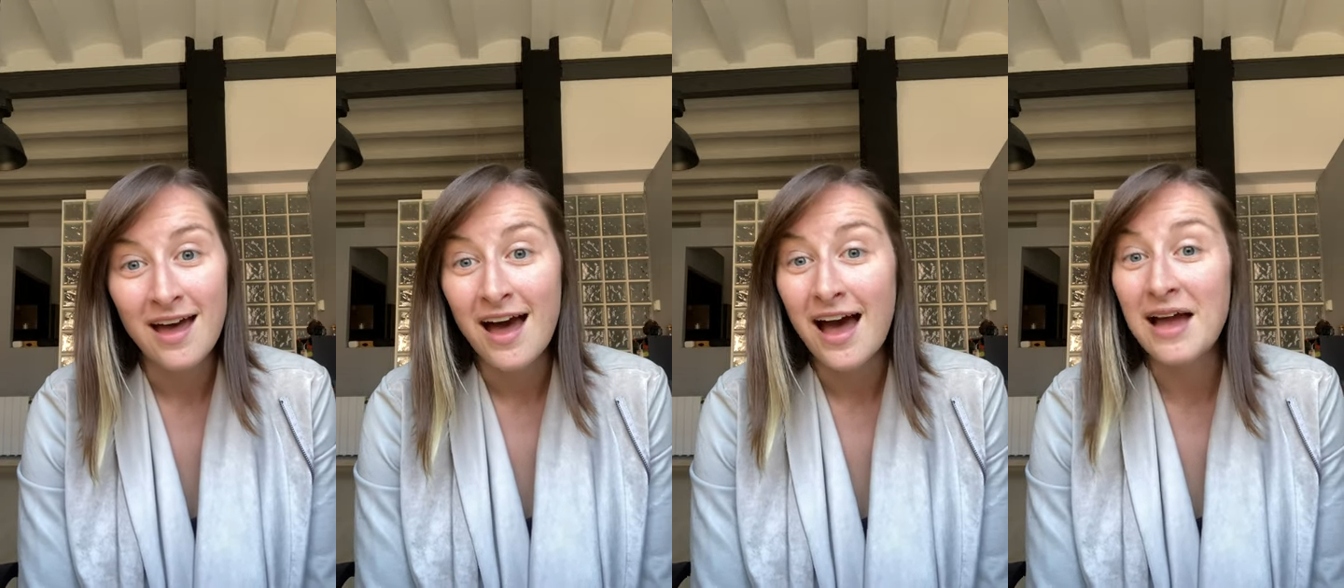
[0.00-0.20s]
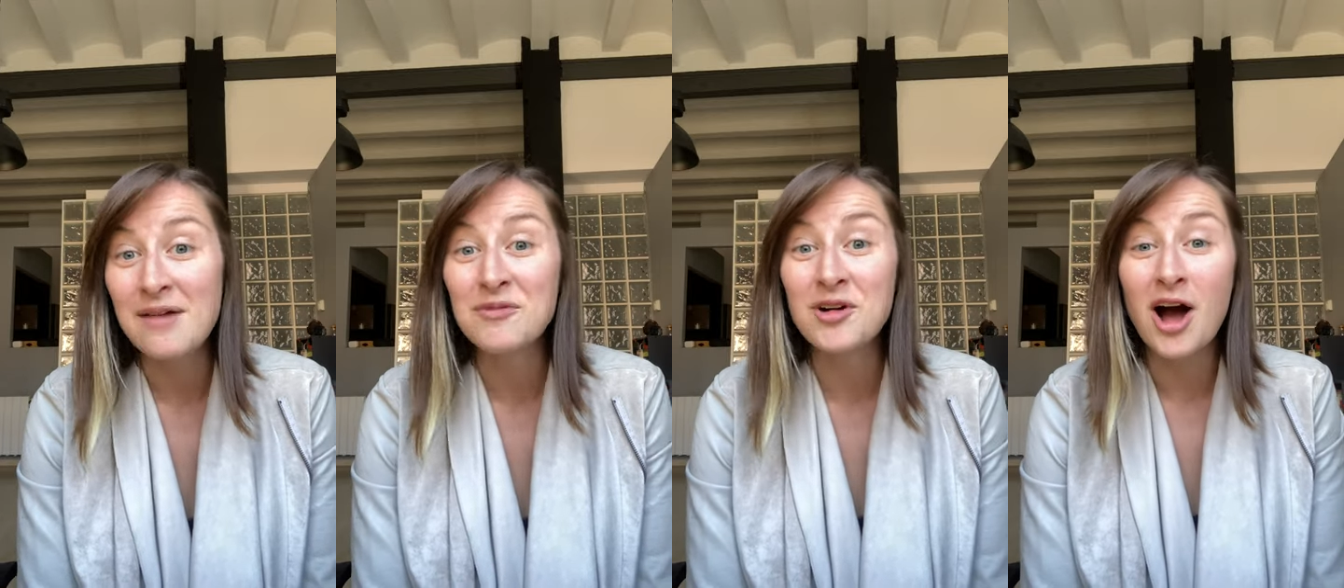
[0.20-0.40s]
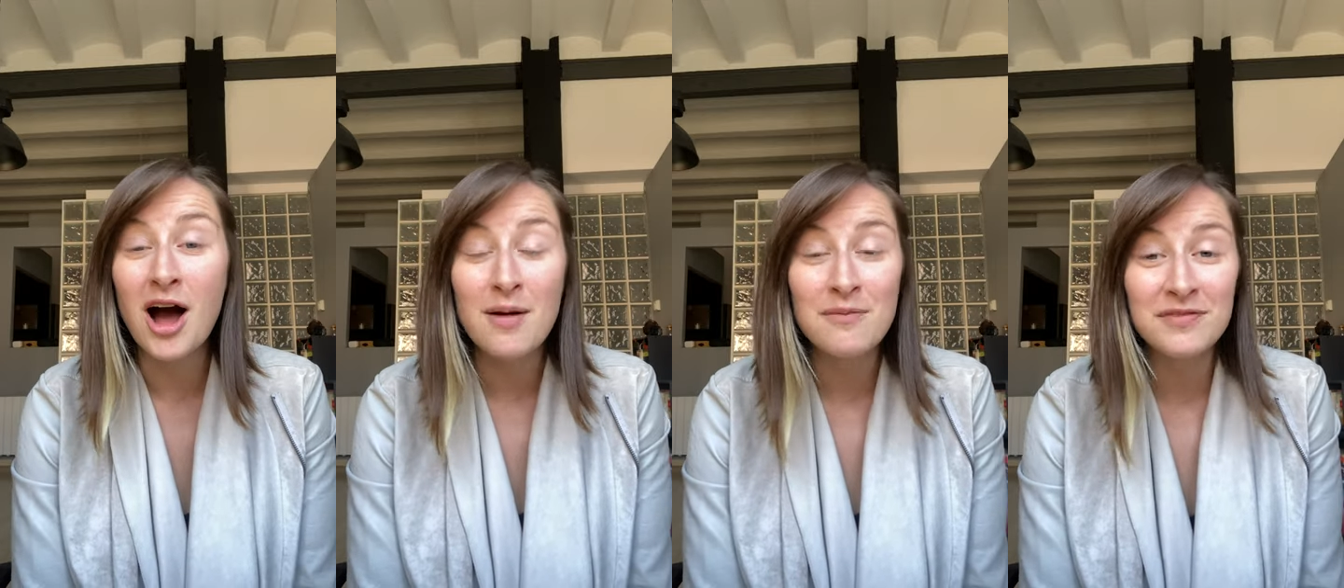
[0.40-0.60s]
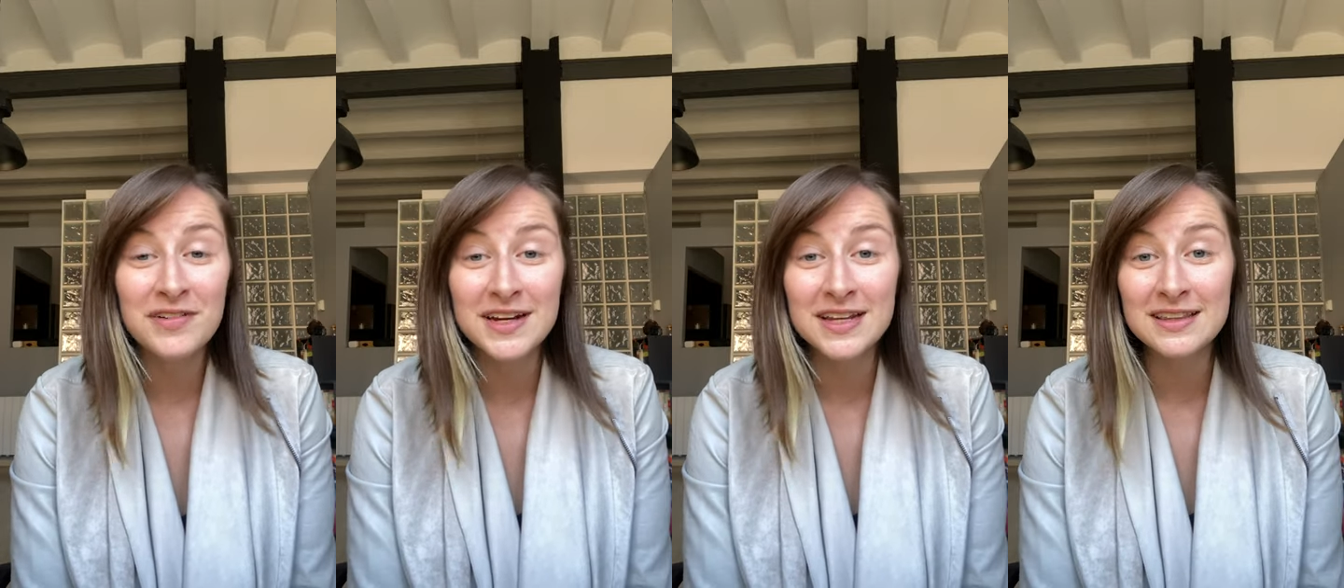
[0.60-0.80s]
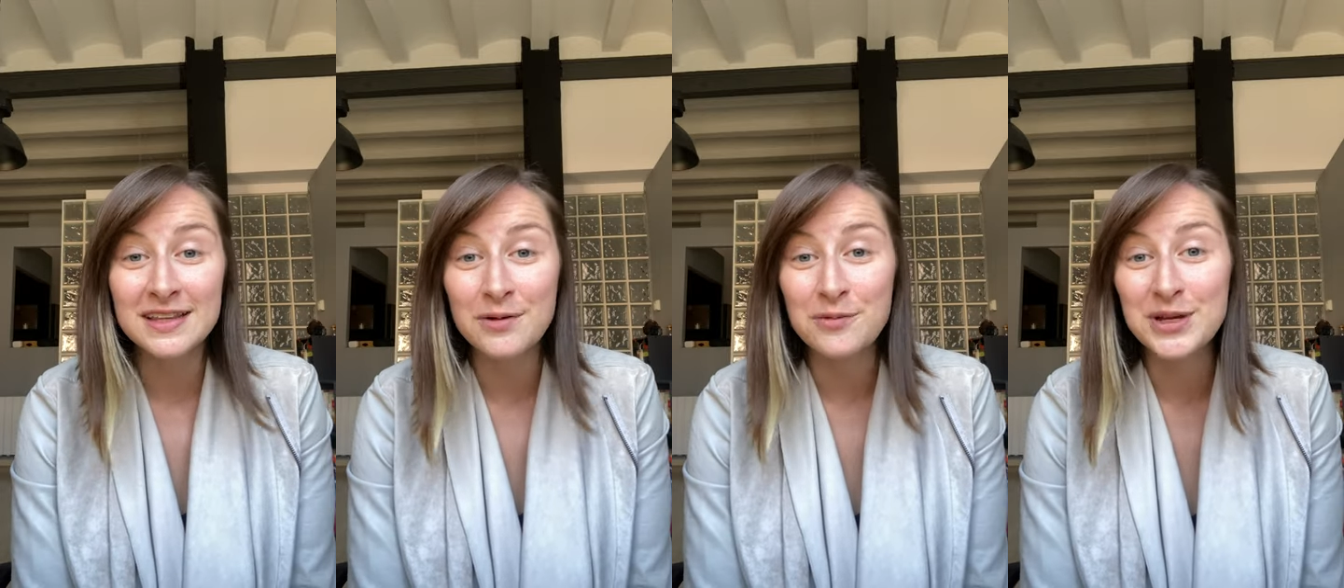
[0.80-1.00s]
I'm
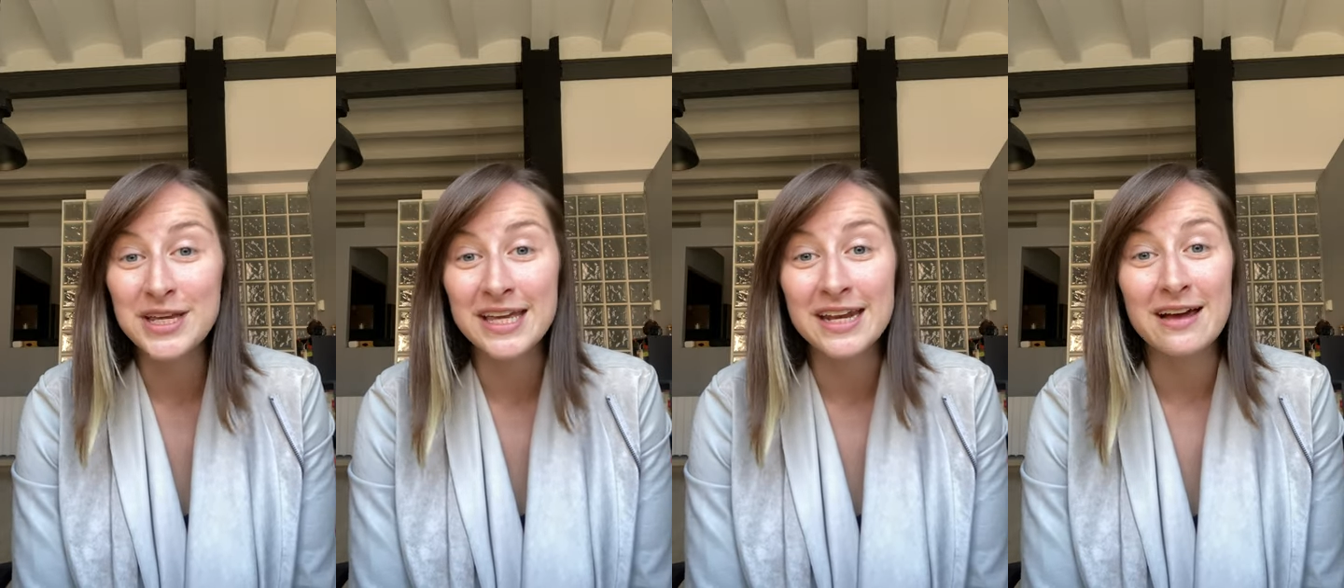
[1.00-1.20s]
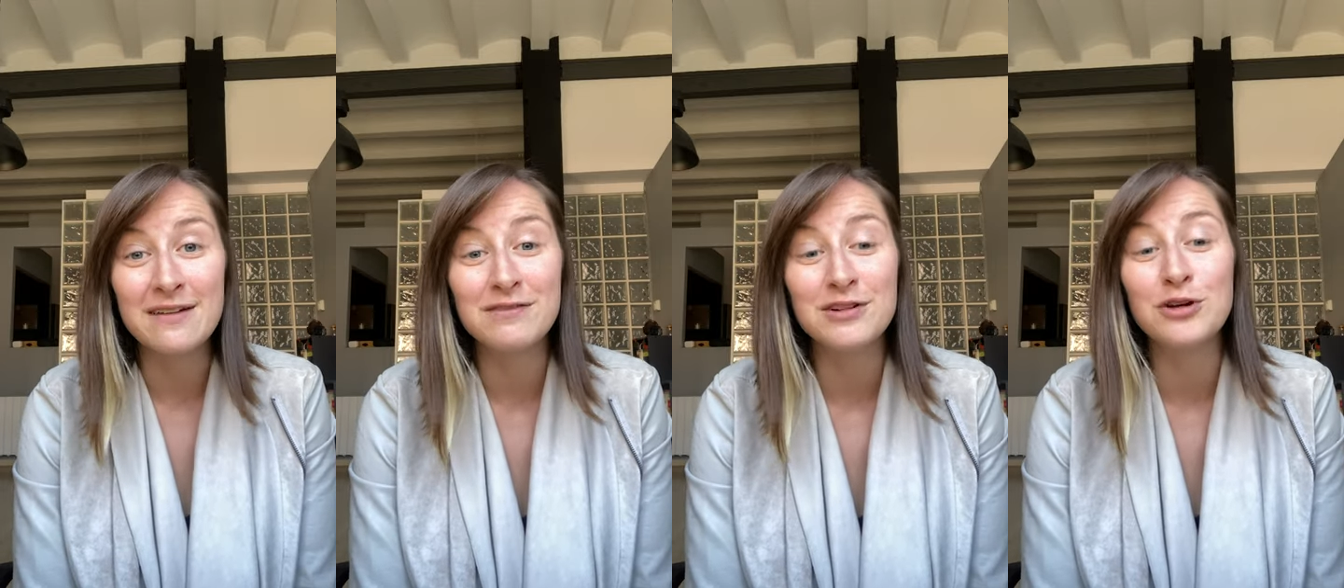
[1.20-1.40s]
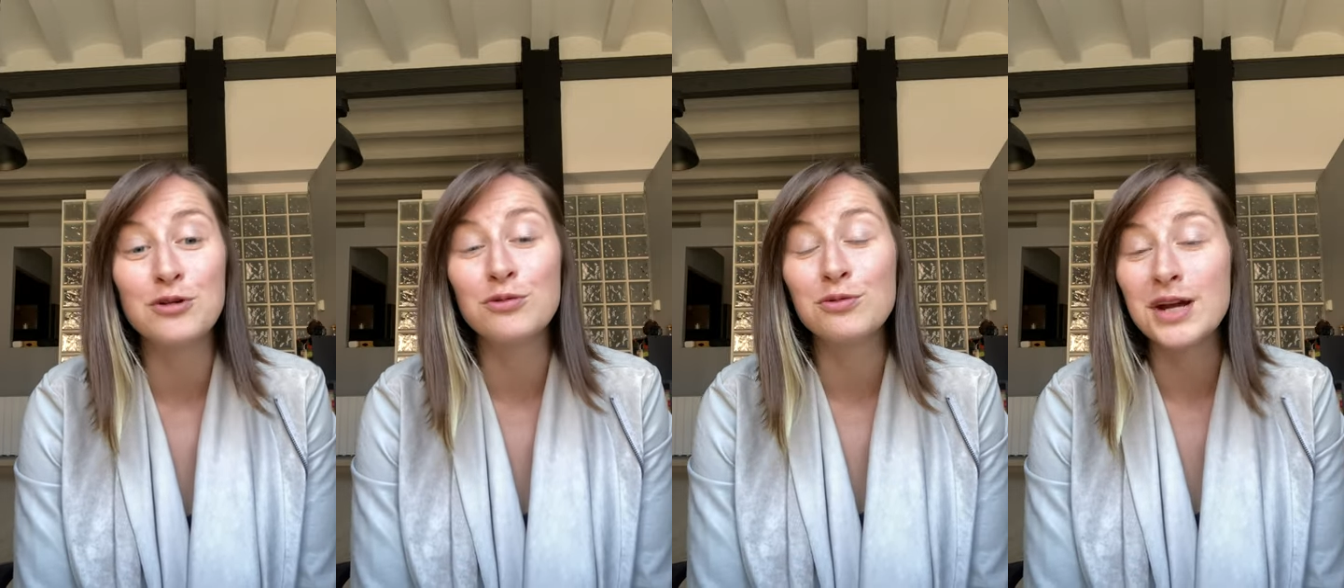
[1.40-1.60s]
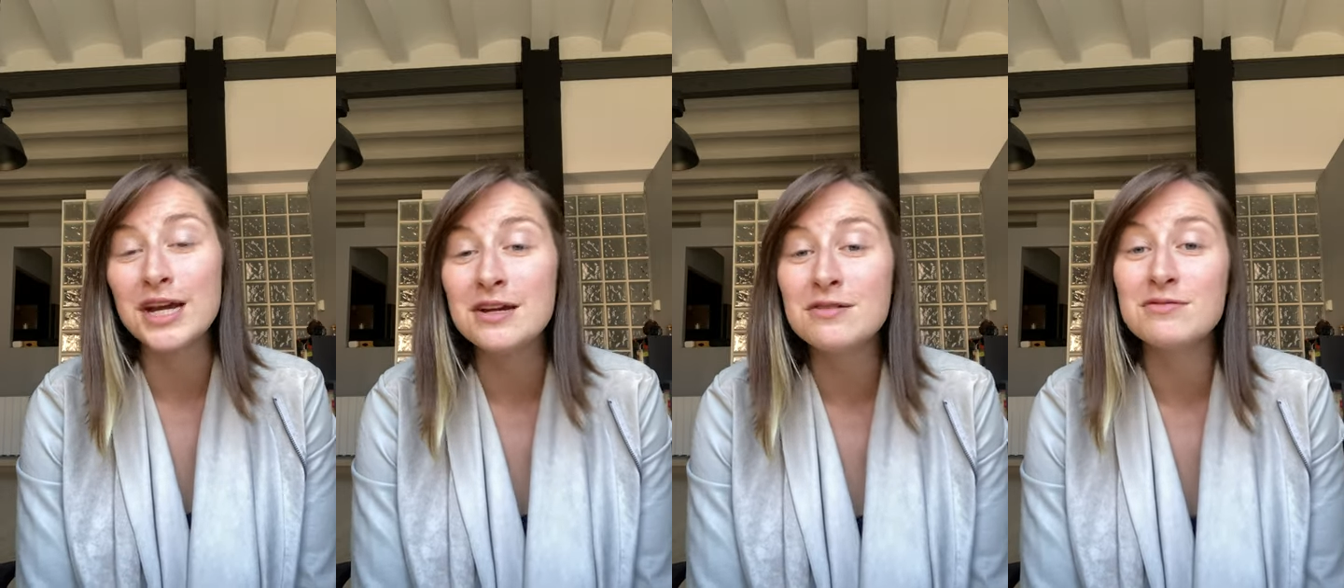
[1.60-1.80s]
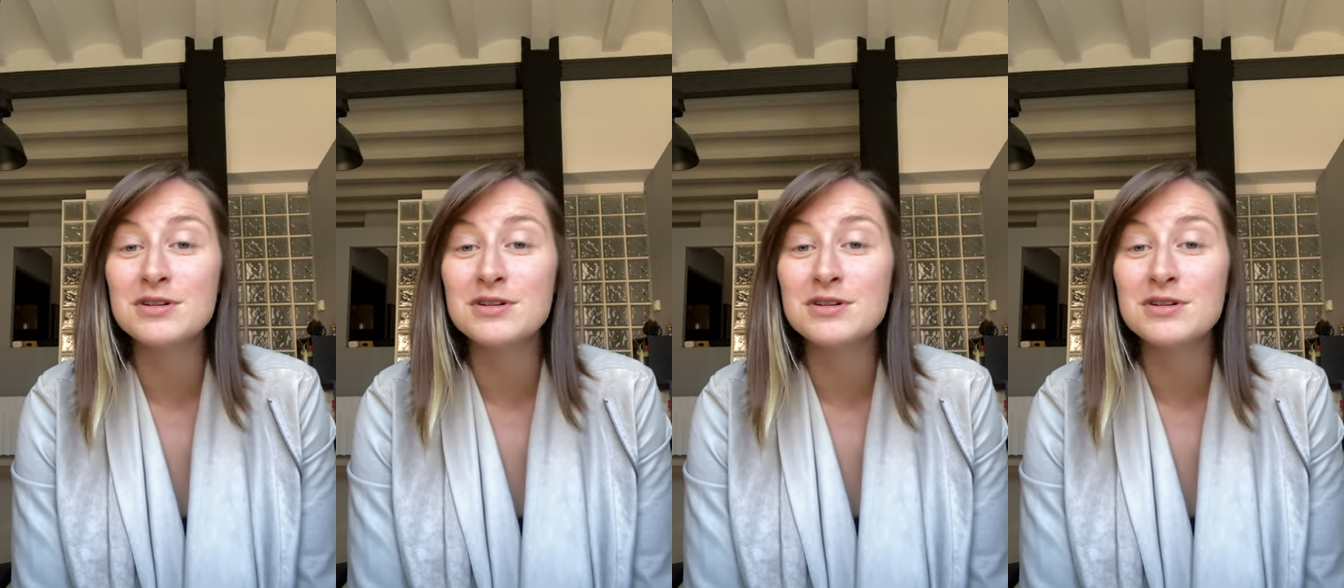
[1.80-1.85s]
confident that we can have great